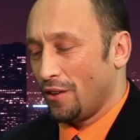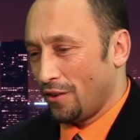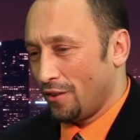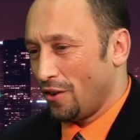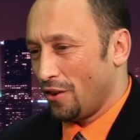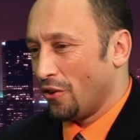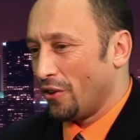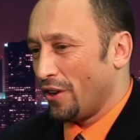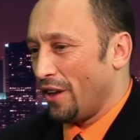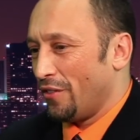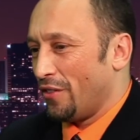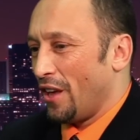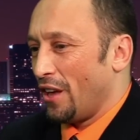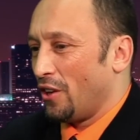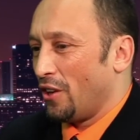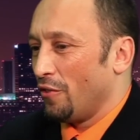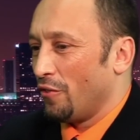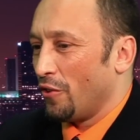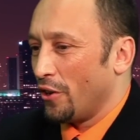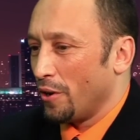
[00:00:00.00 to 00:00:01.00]
Okay,
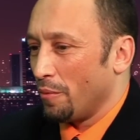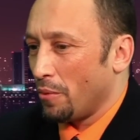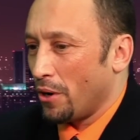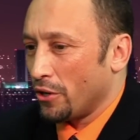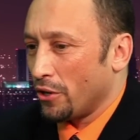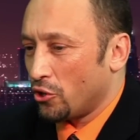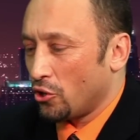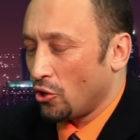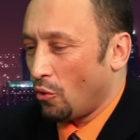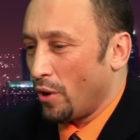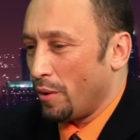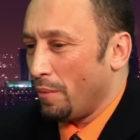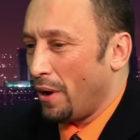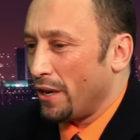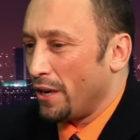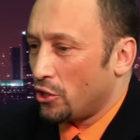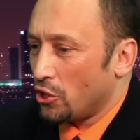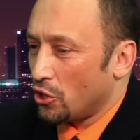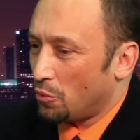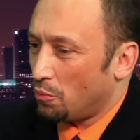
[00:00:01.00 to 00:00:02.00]
thank you very much. So we
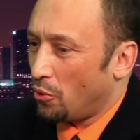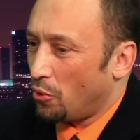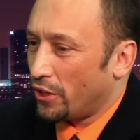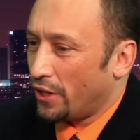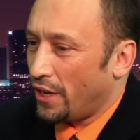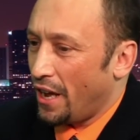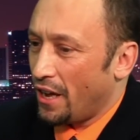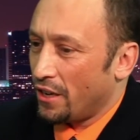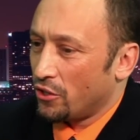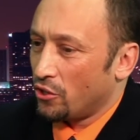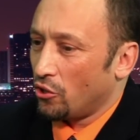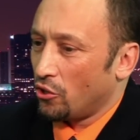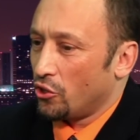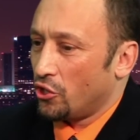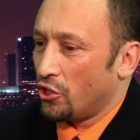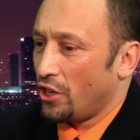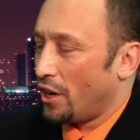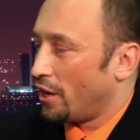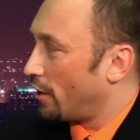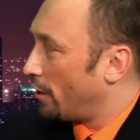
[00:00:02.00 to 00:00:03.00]
might just put cancel
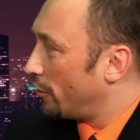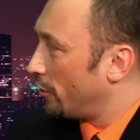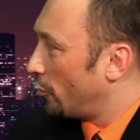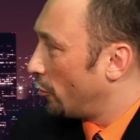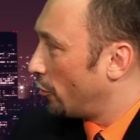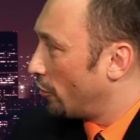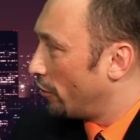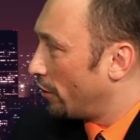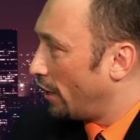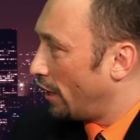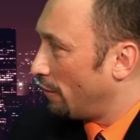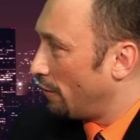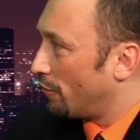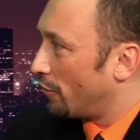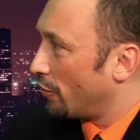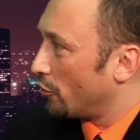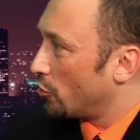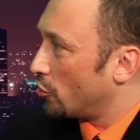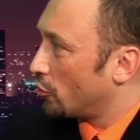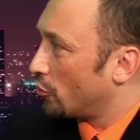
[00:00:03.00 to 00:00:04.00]
check under your name
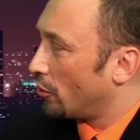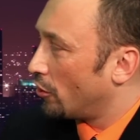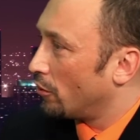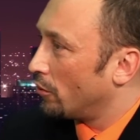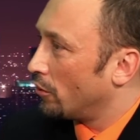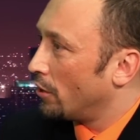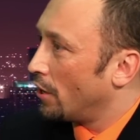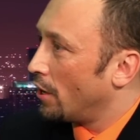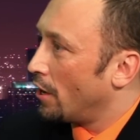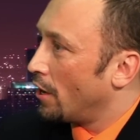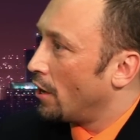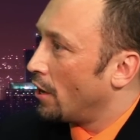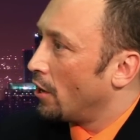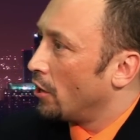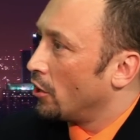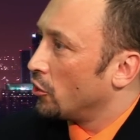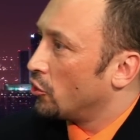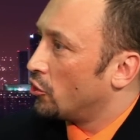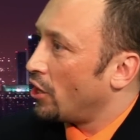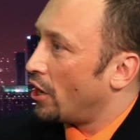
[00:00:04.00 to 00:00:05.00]
for the show.
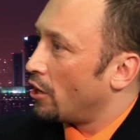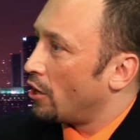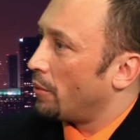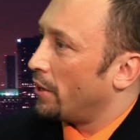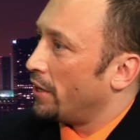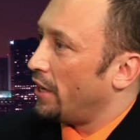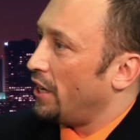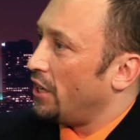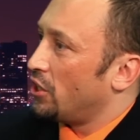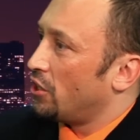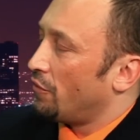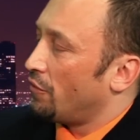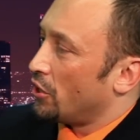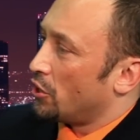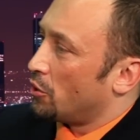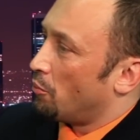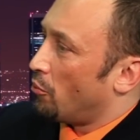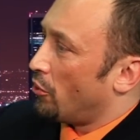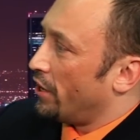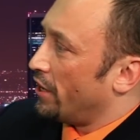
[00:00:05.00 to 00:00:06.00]
Gentlemen, each of
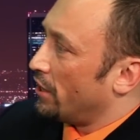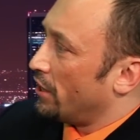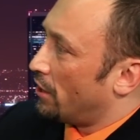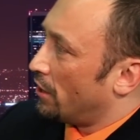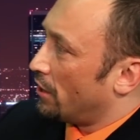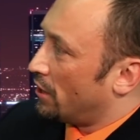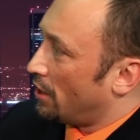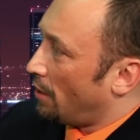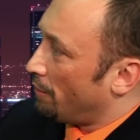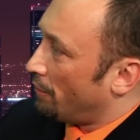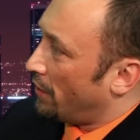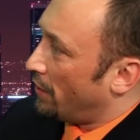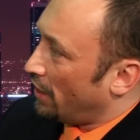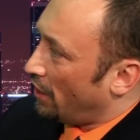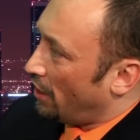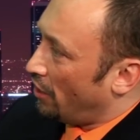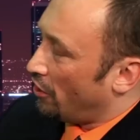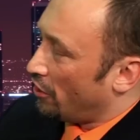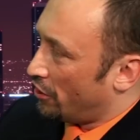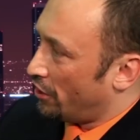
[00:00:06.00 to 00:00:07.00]
us brings something
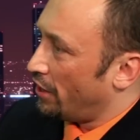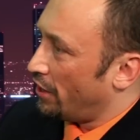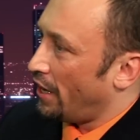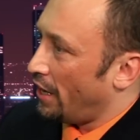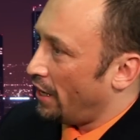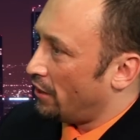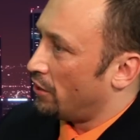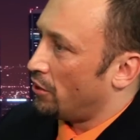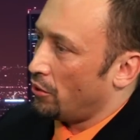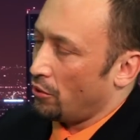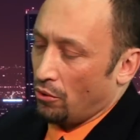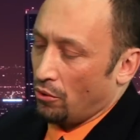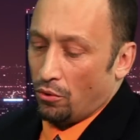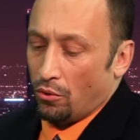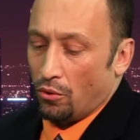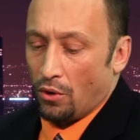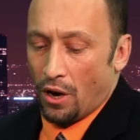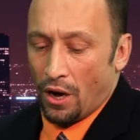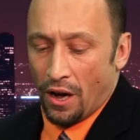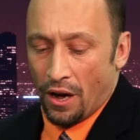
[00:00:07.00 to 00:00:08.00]
here today
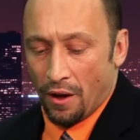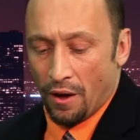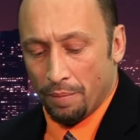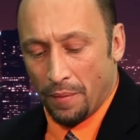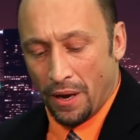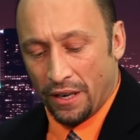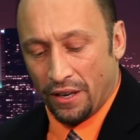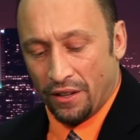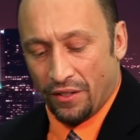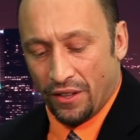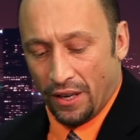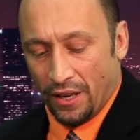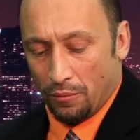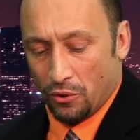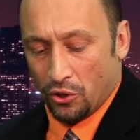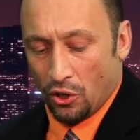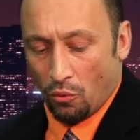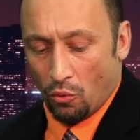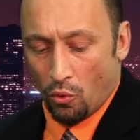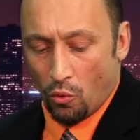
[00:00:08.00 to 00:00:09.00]
to many
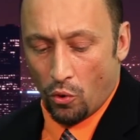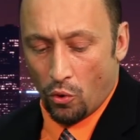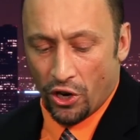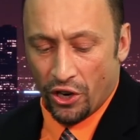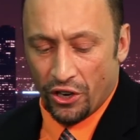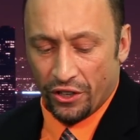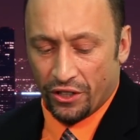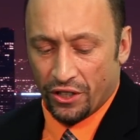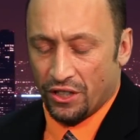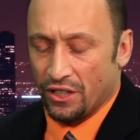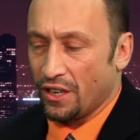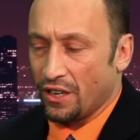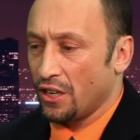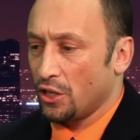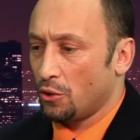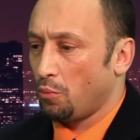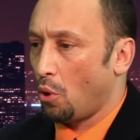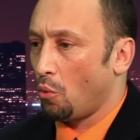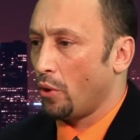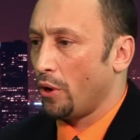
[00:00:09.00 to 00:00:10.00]
themes that we're going to
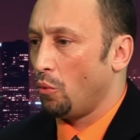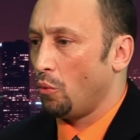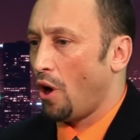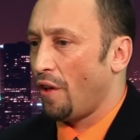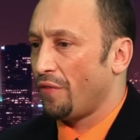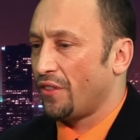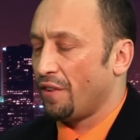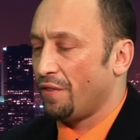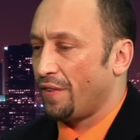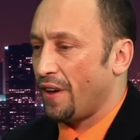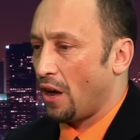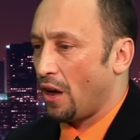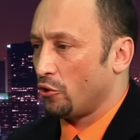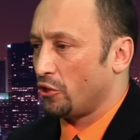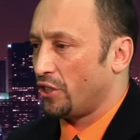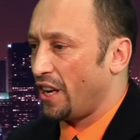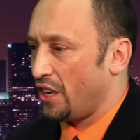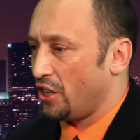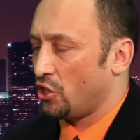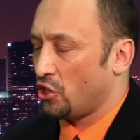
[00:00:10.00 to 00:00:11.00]
discuss, but we want the
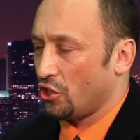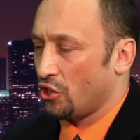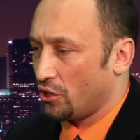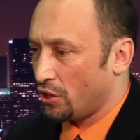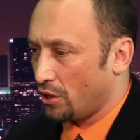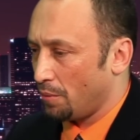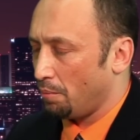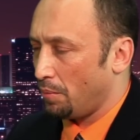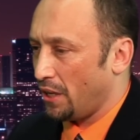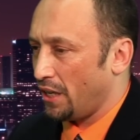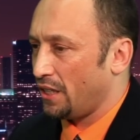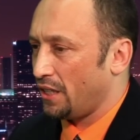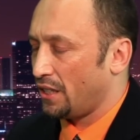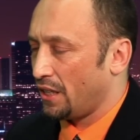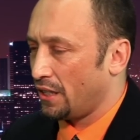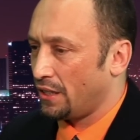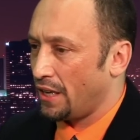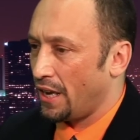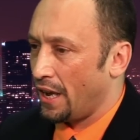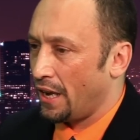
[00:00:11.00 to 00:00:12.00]
foundation to be
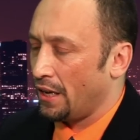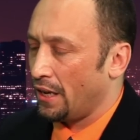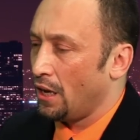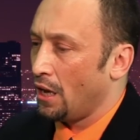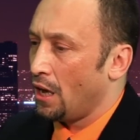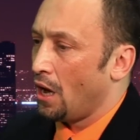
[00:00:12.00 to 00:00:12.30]
today